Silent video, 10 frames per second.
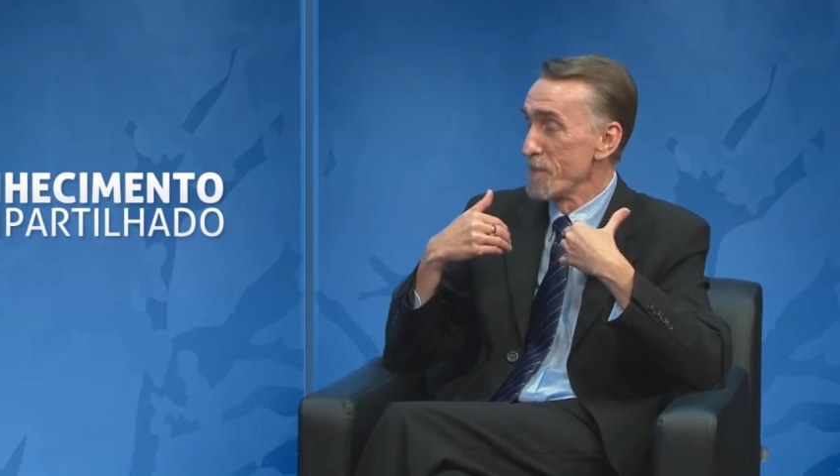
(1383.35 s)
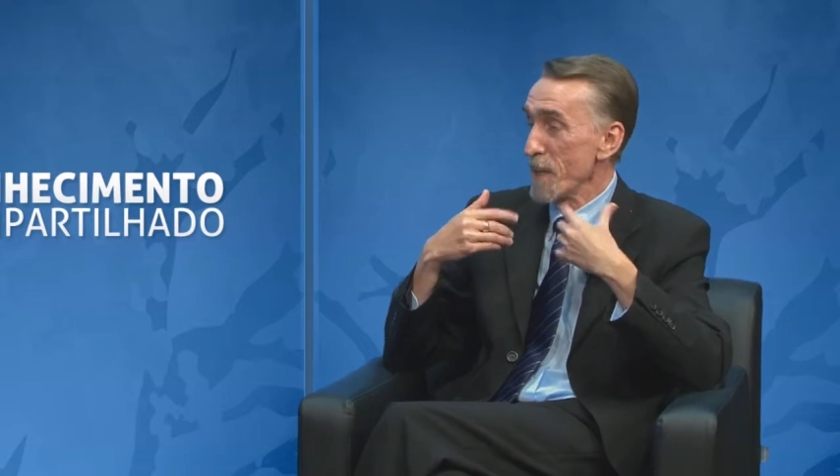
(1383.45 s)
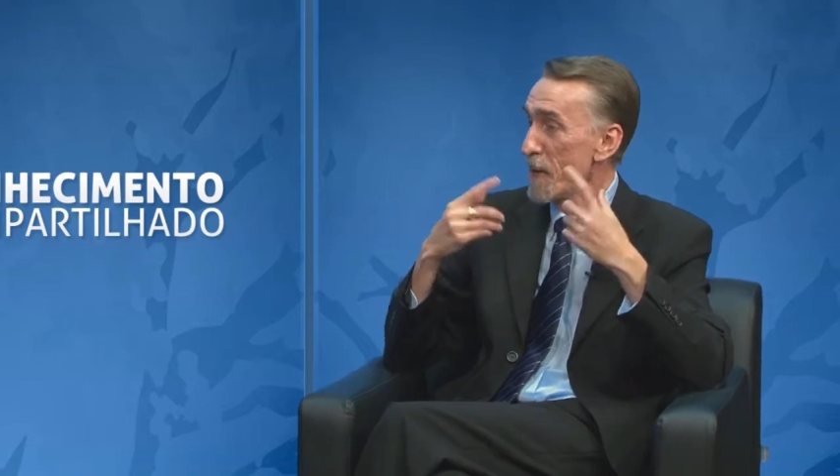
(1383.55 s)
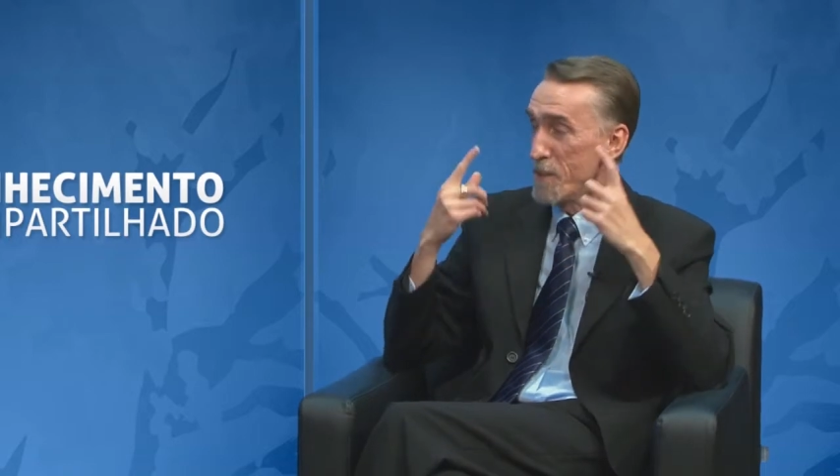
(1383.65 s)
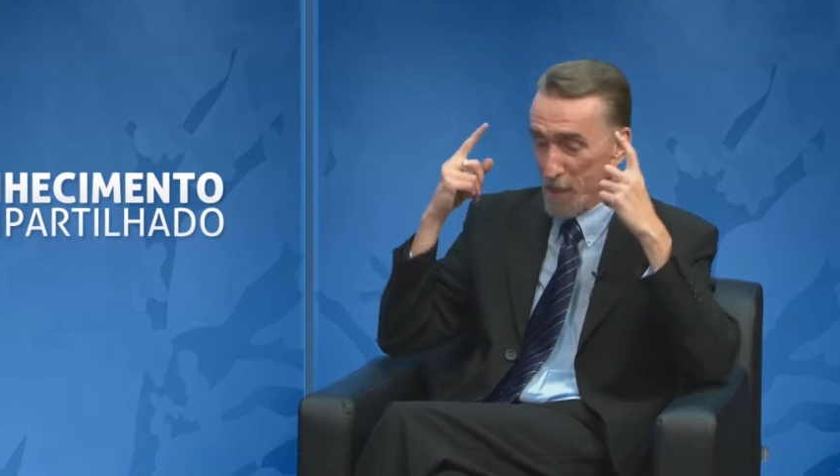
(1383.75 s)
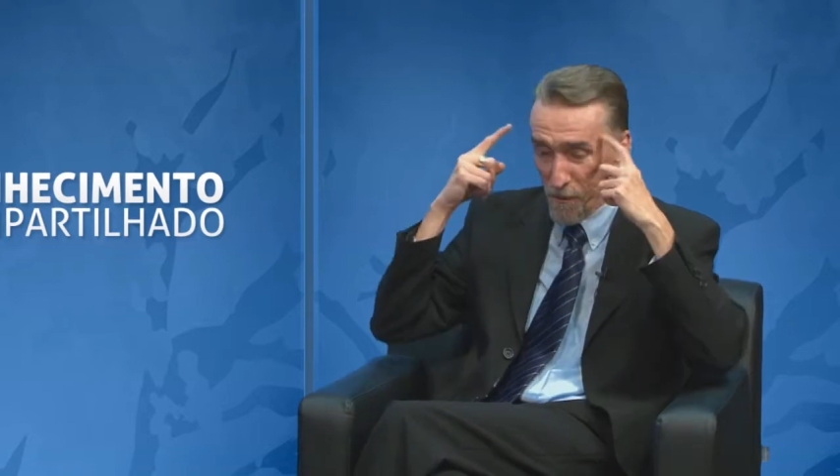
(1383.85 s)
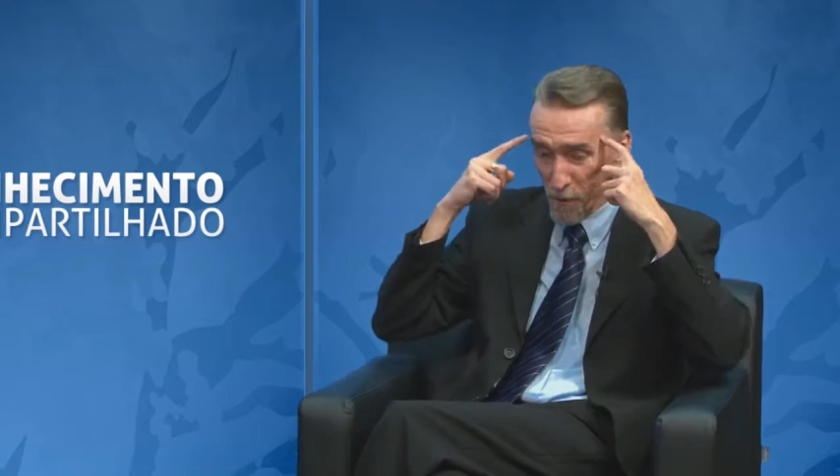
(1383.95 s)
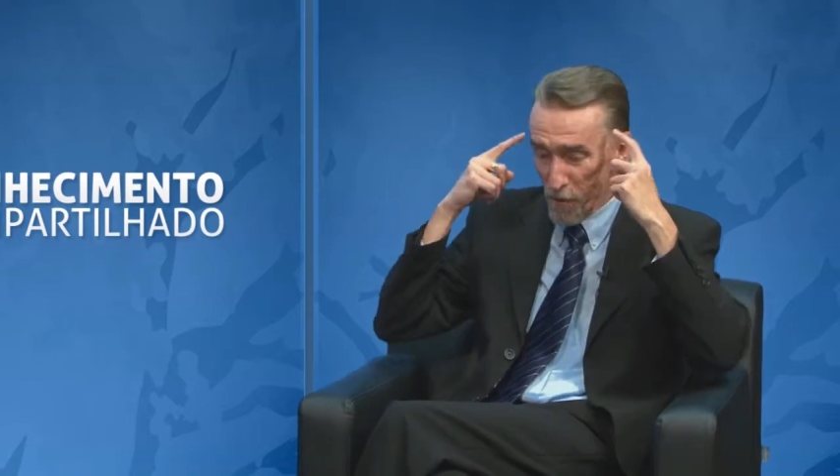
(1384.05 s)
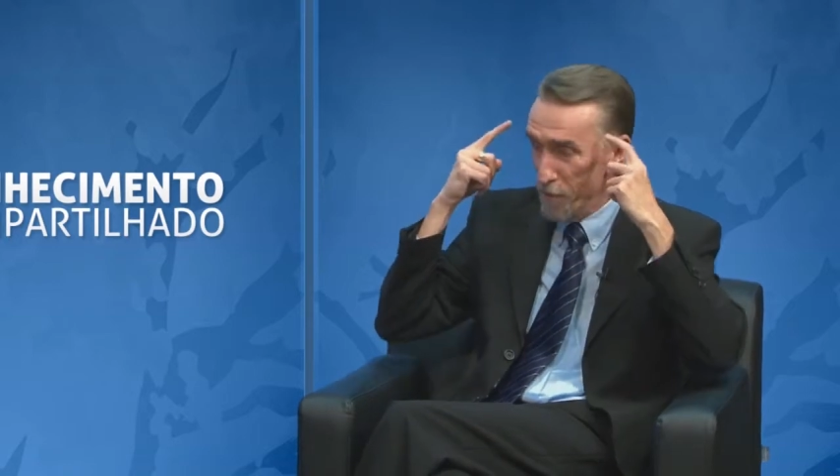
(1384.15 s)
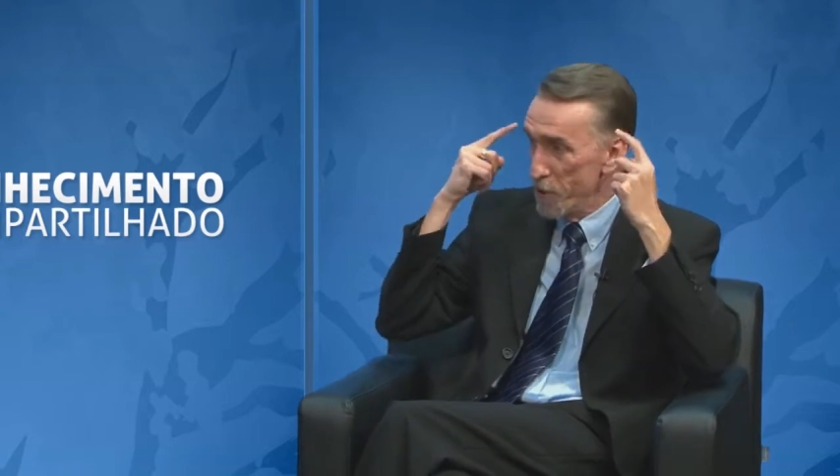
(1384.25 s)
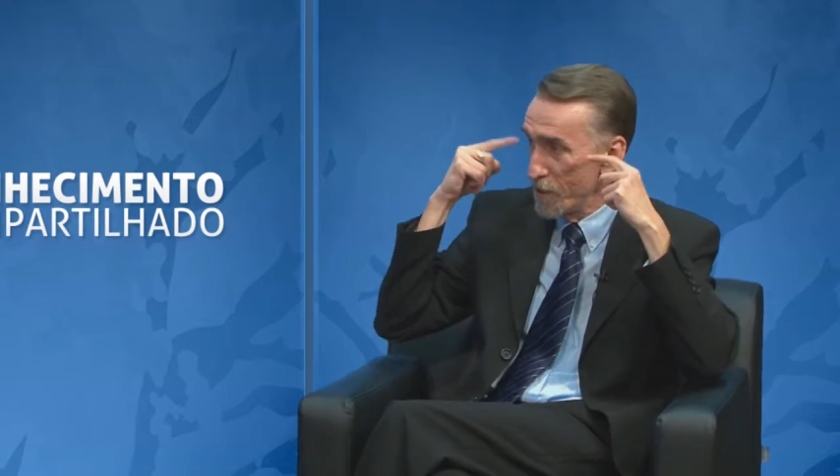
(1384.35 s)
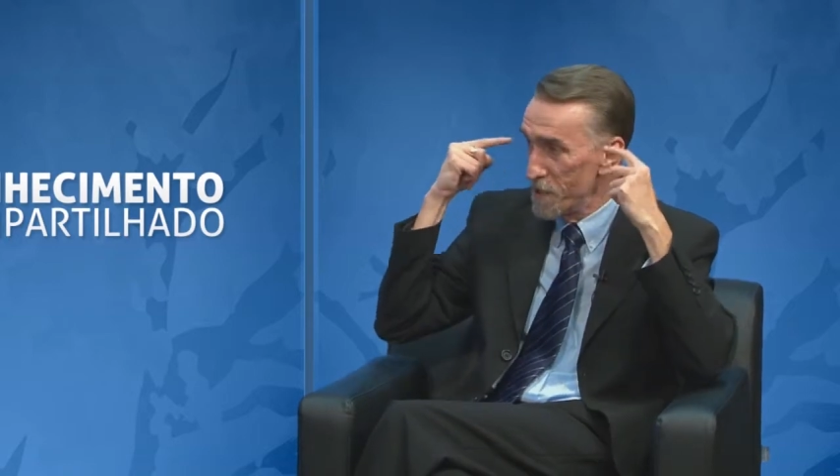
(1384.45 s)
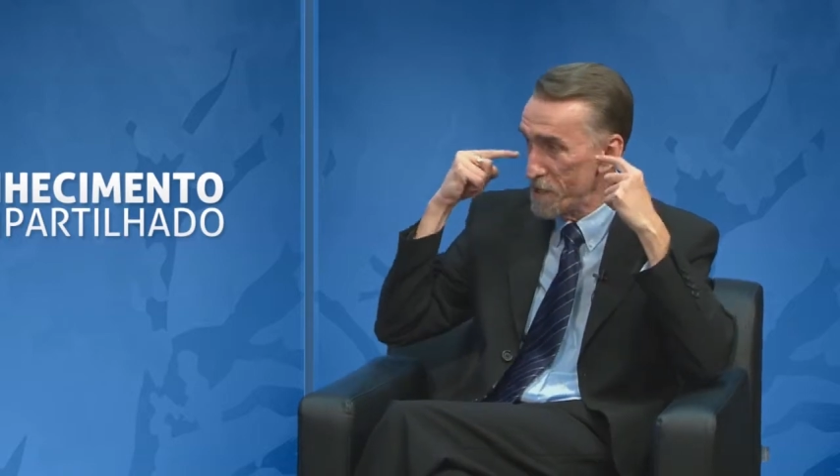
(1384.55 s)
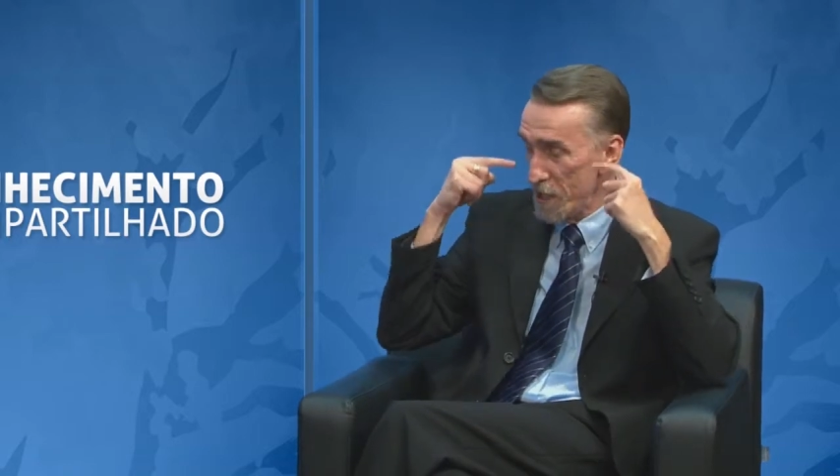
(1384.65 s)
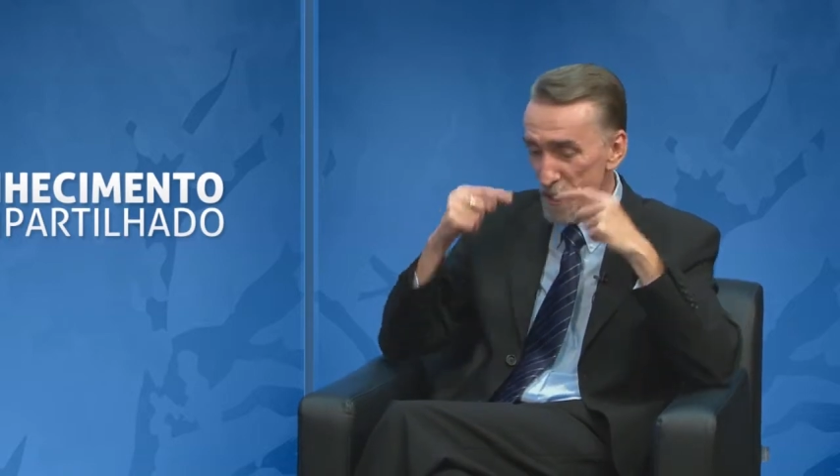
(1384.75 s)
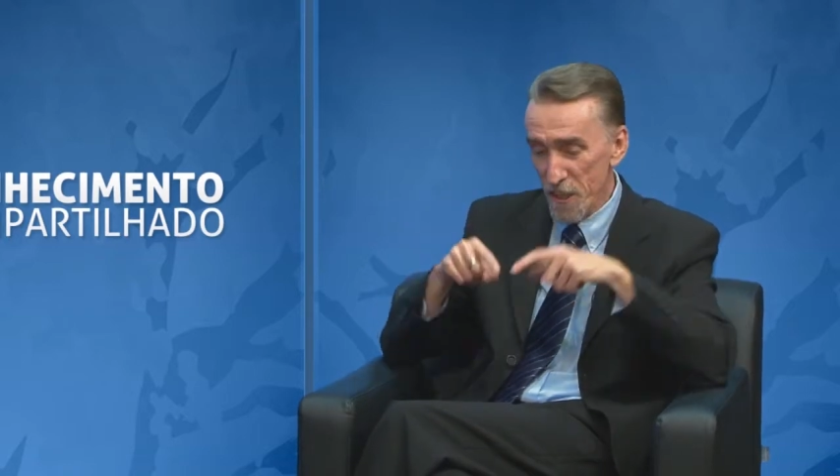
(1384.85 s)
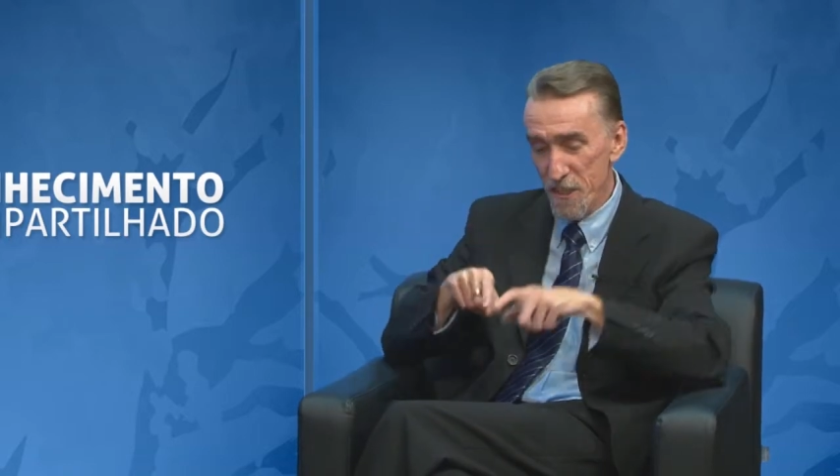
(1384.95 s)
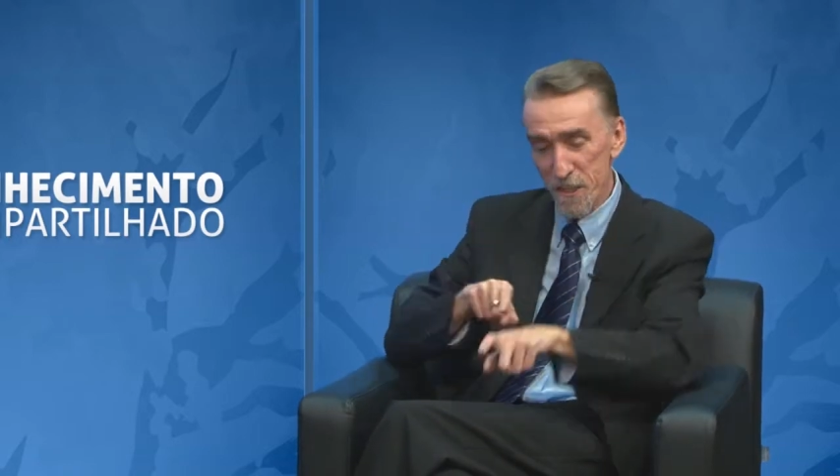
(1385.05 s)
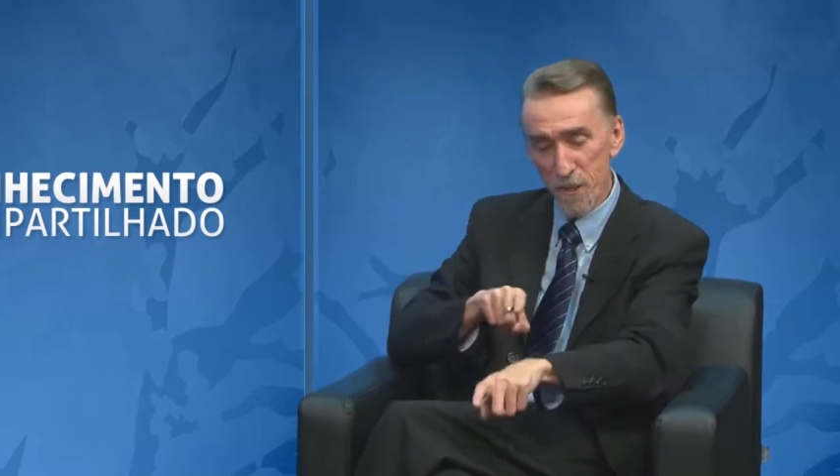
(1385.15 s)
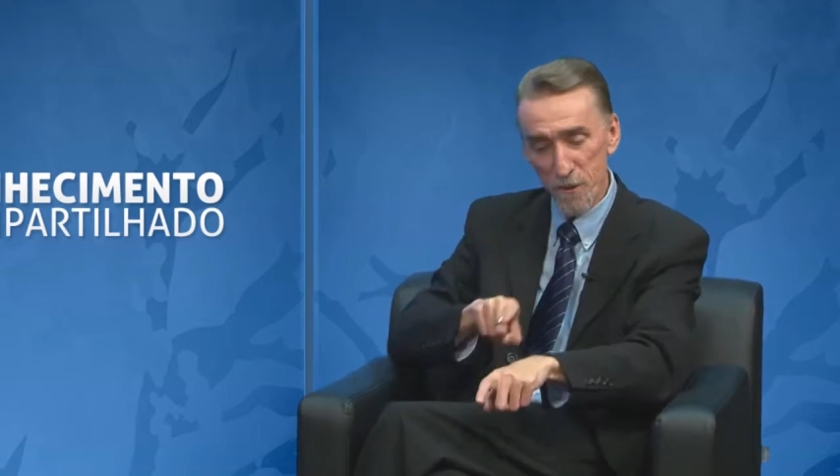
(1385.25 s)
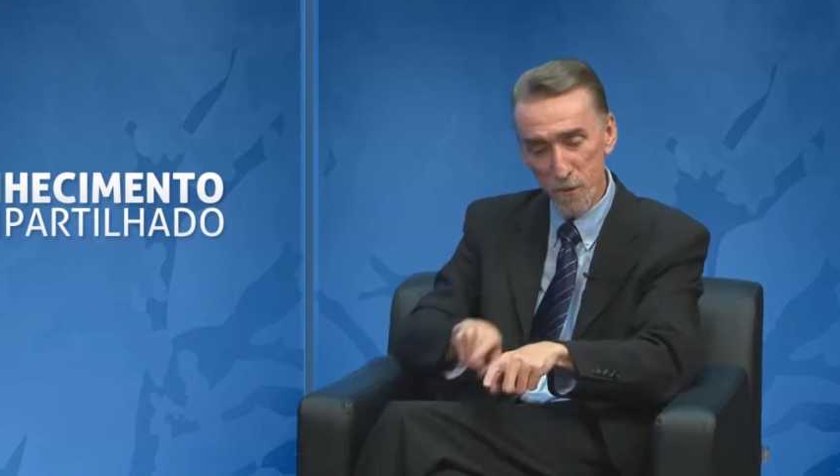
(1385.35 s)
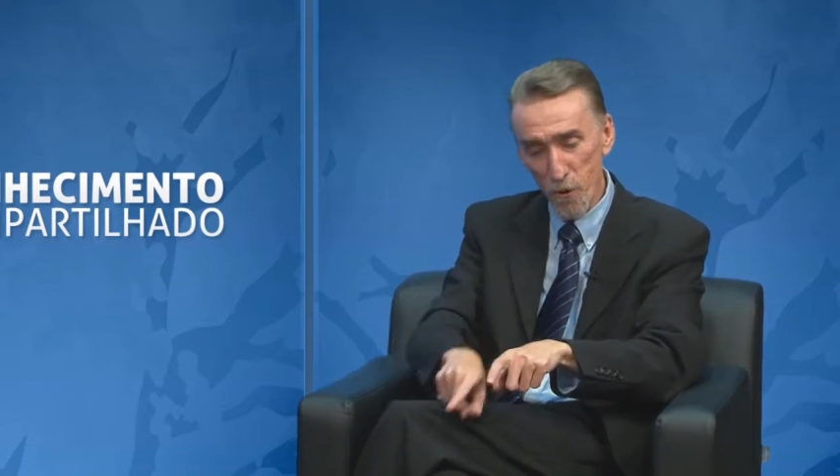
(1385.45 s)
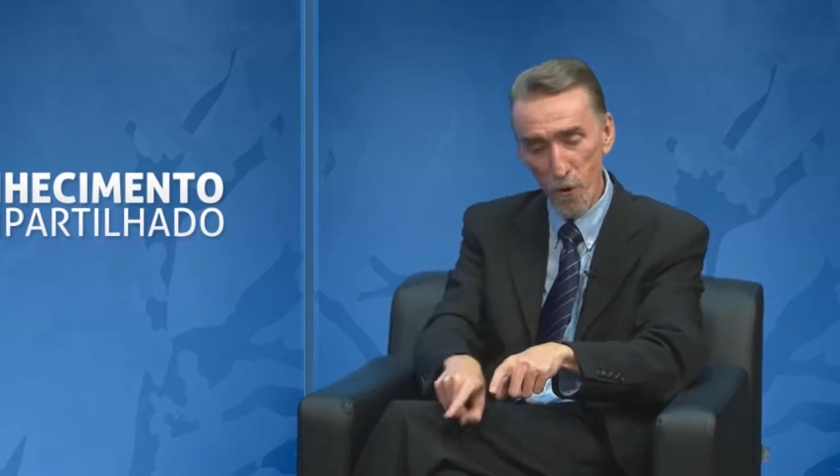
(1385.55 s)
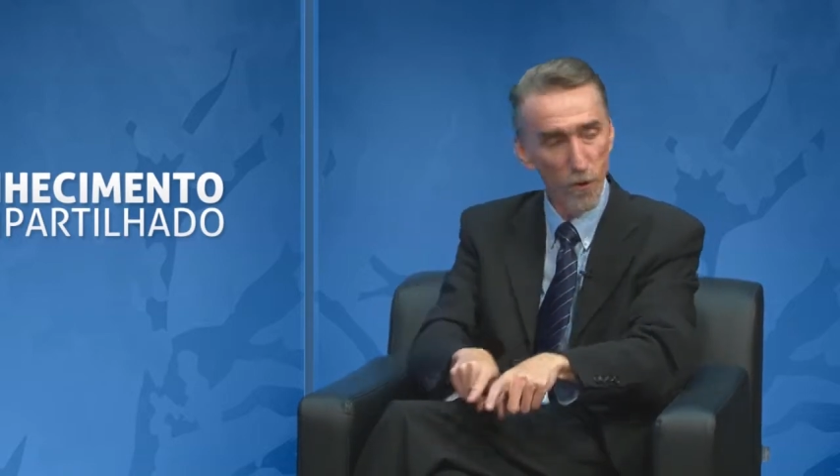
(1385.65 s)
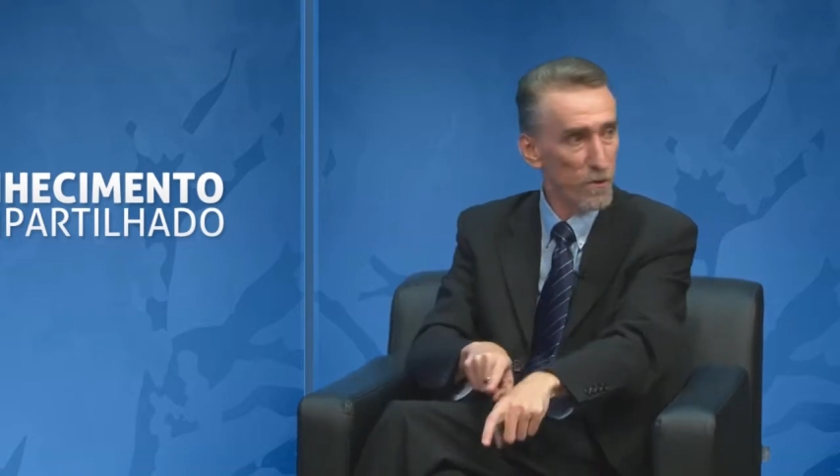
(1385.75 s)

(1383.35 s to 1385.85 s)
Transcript: and if your understanding is that you